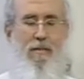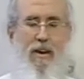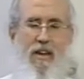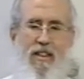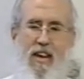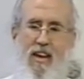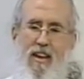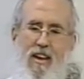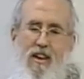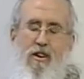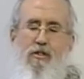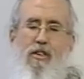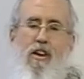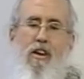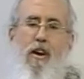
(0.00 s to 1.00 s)
about like
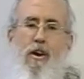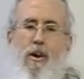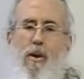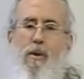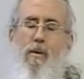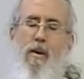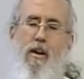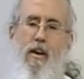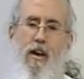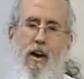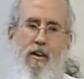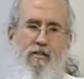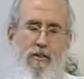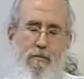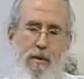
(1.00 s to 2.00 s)
you think, oh,
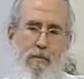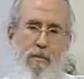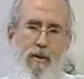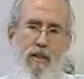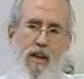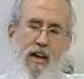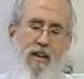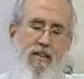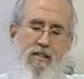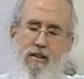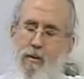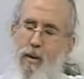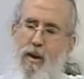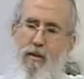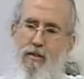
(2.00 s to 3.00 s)
some people like
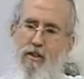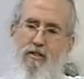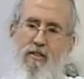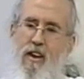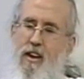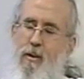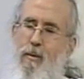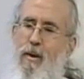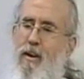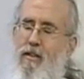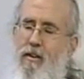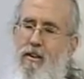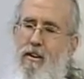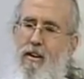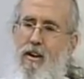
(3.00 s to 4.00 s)
the we- this kind of
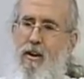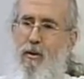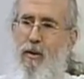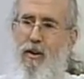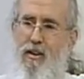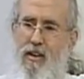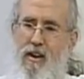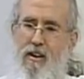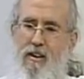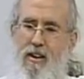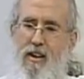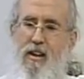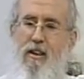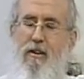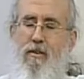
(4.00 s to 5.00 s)
weather. Well, I'll
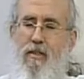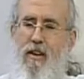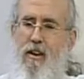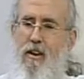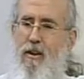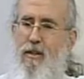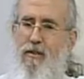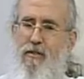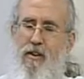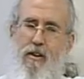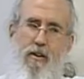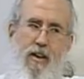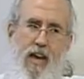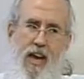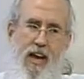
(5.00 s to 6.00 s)
guarantee you that all the
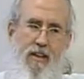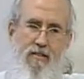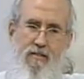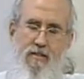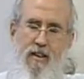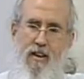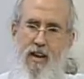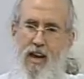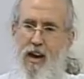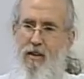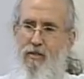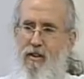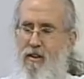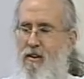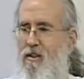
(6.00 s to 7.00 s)
feral cats
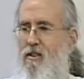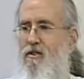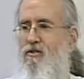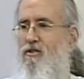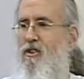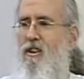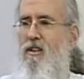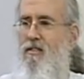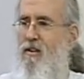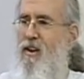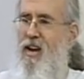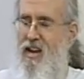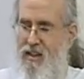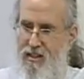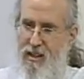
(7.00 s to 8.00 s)
out there in Eugene, they're
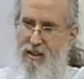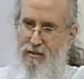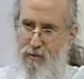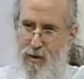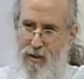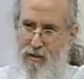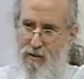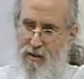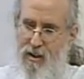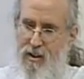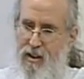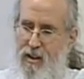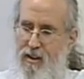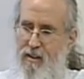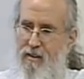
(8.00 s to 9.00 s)
hating this weather right
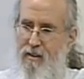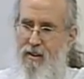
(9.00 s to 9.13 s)
now.